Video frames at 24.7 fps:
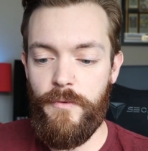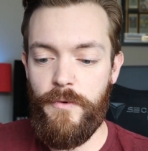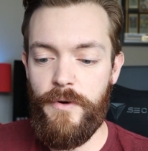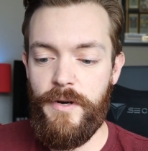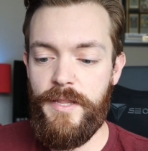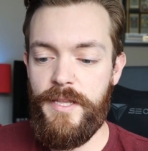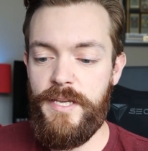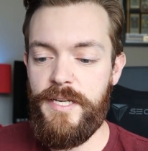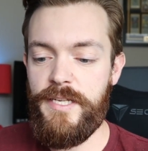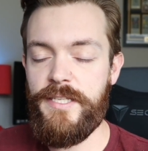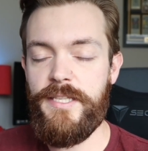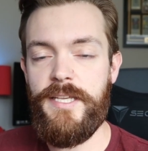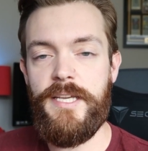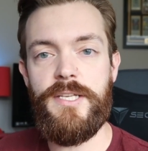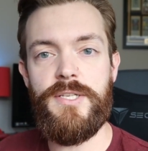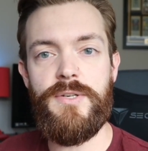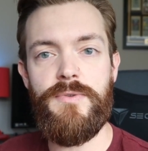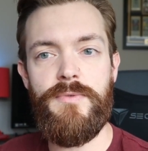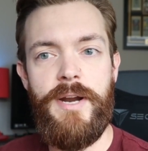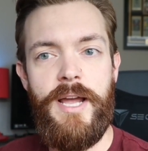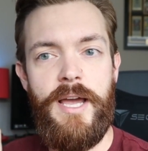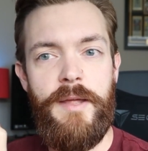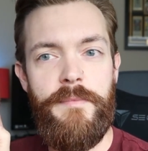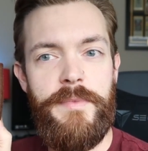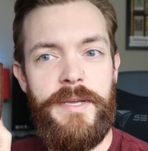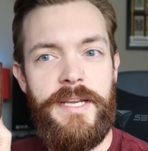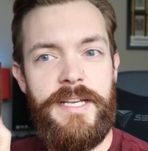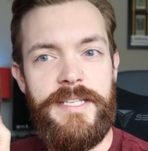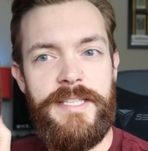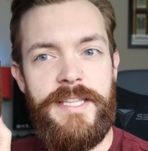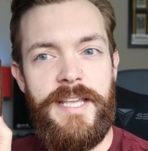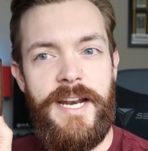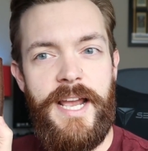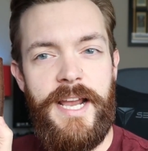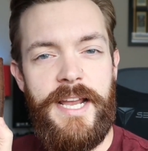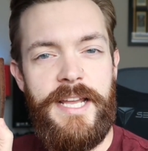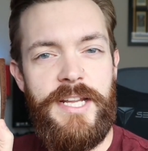one of these things around because
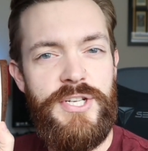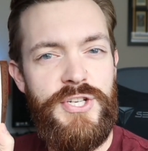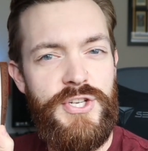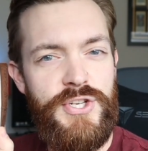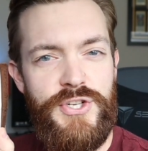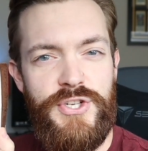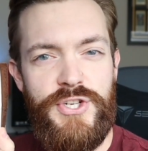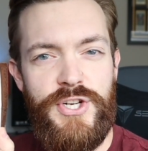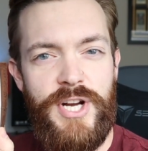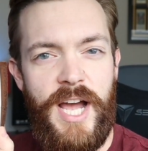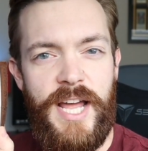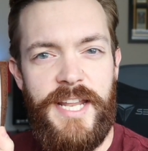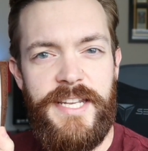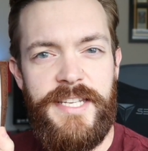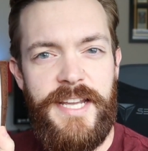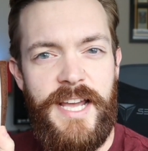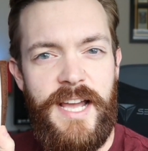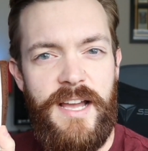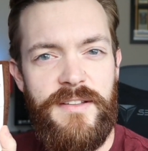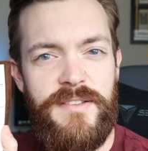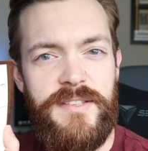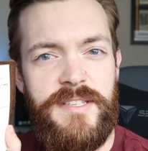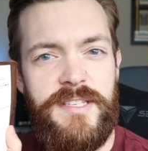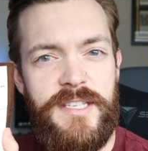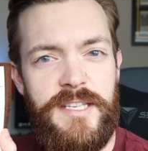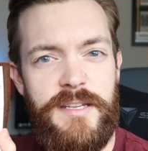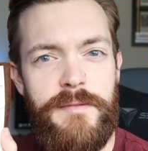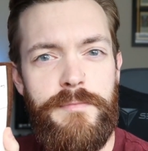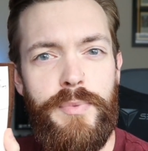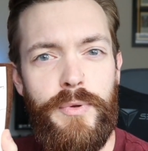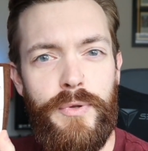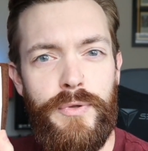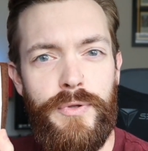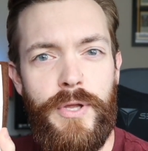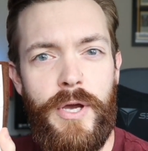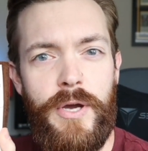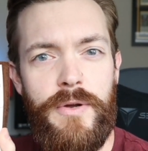then I can just jot down
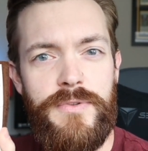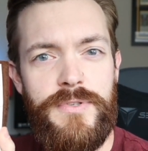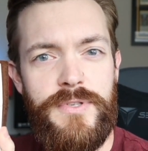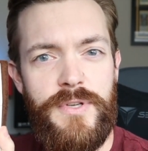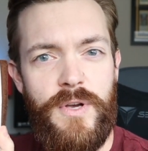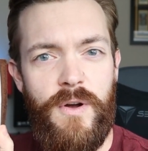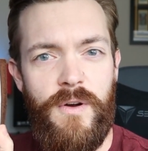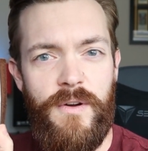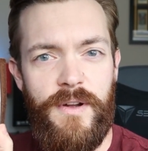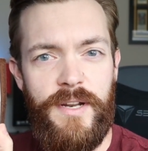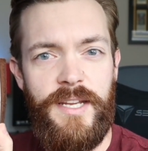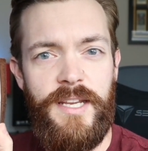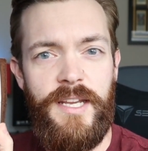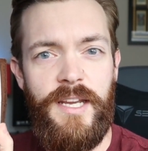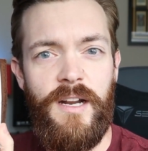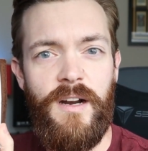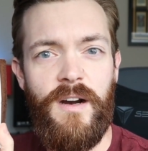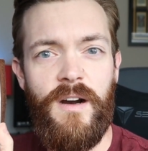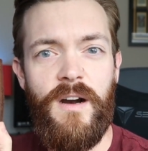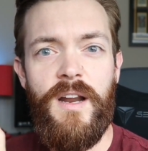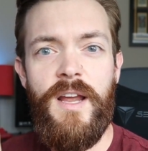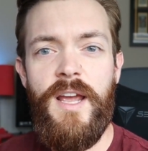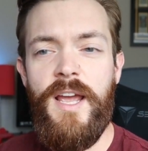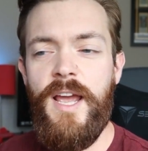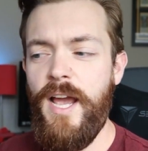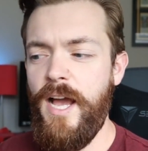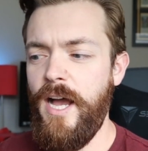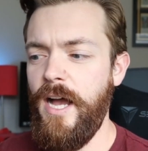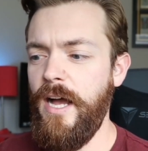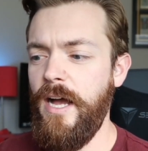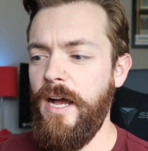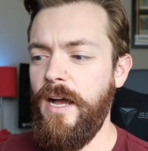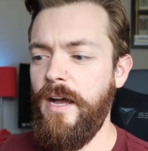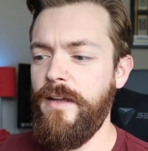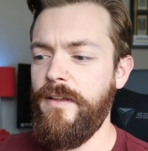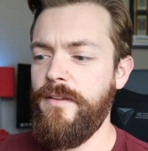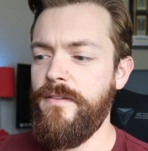simple notes on here,
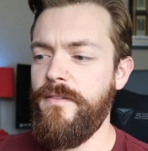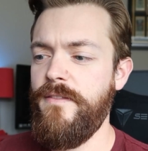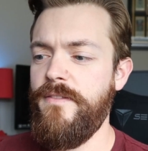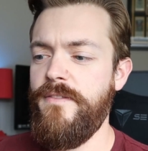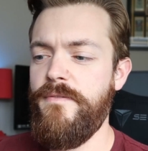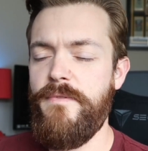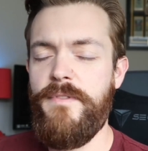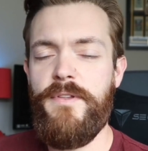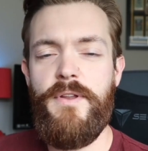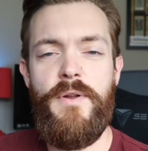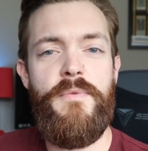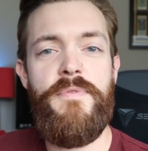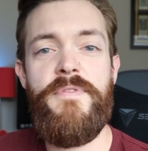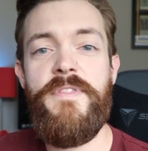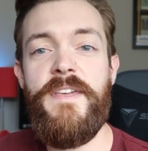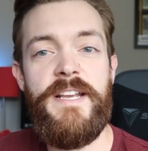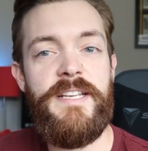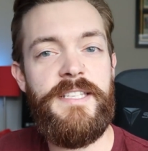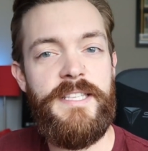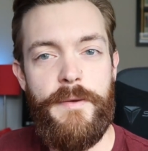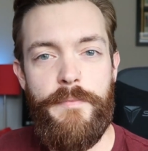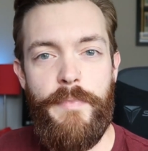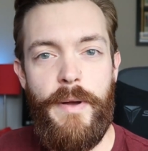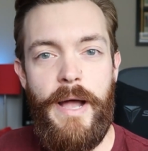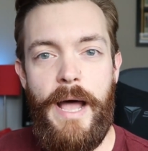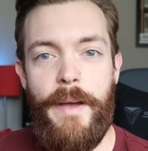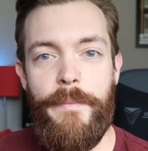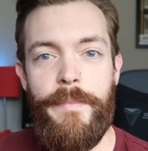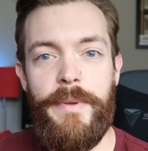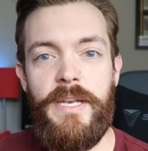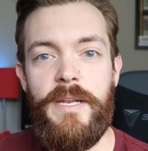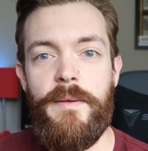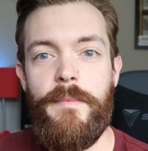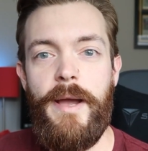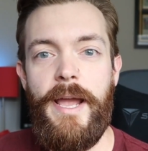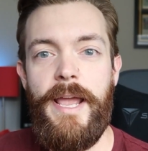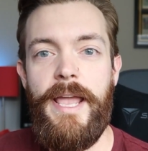things that pop
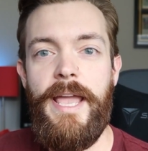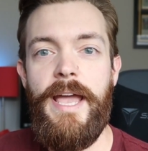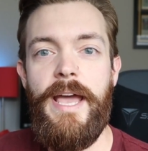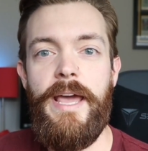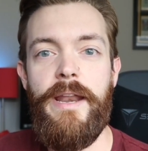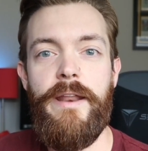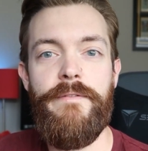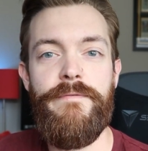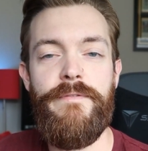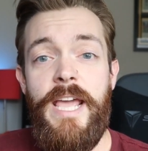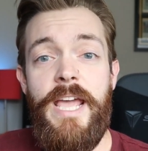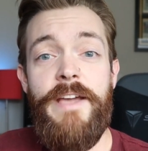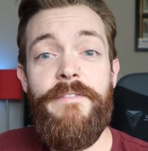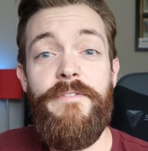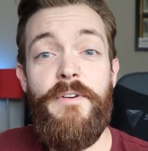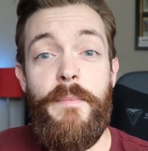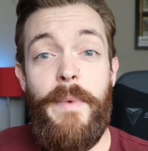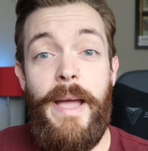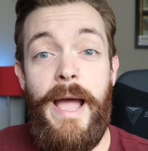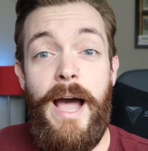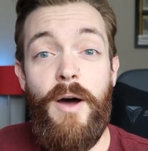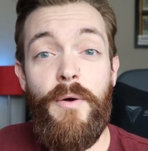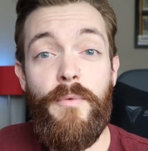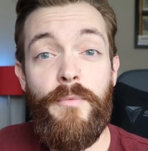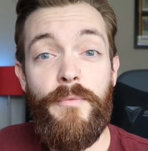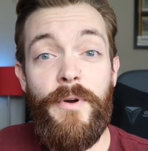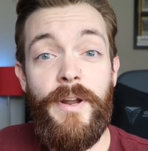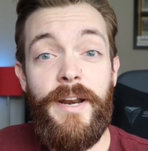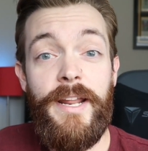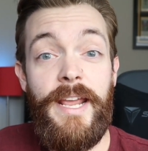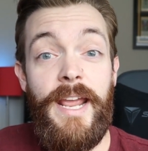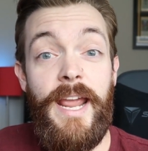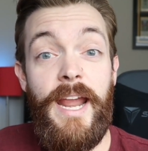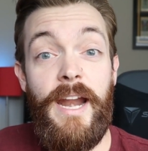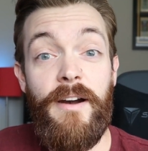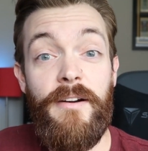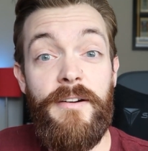into my head. If I'm out
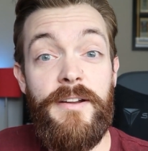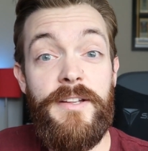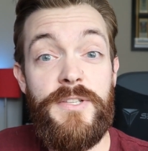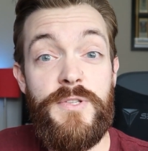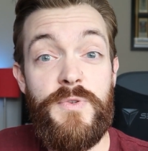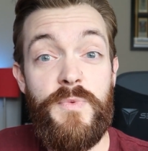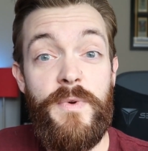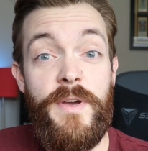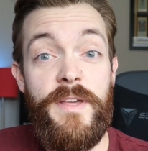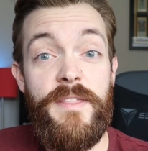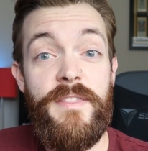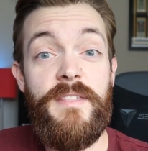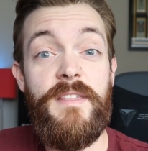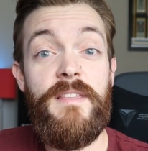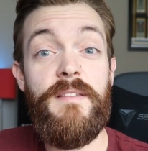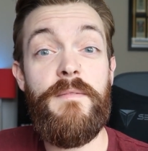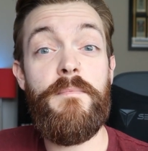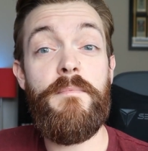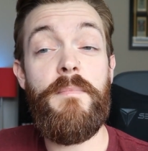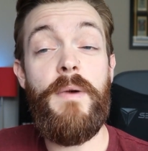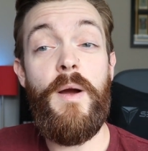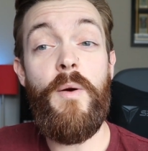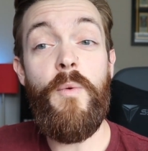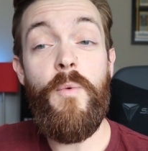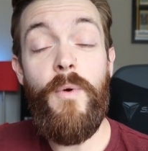running errands with my